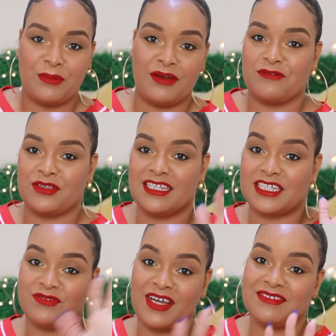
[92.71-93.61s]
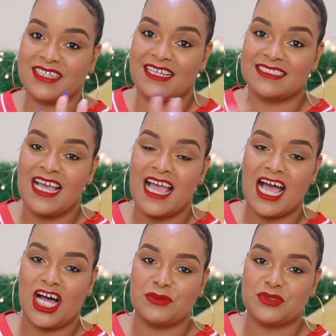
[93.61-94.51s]
But for the next 5 days
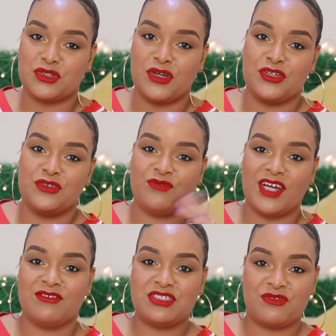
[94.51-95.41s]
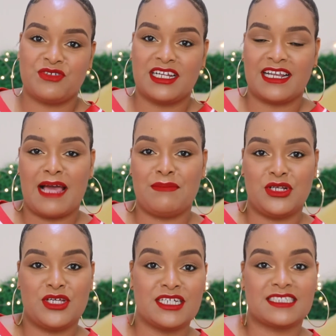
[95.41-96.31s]
I'll be showing you 5 different glam
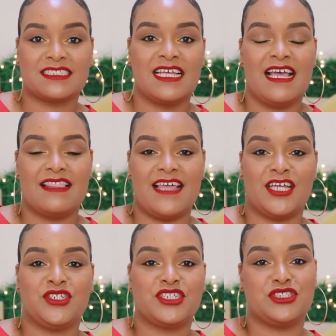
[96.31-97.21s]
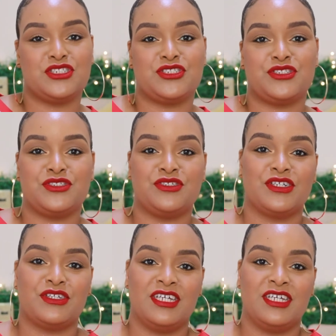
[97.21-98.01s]
looks that you can do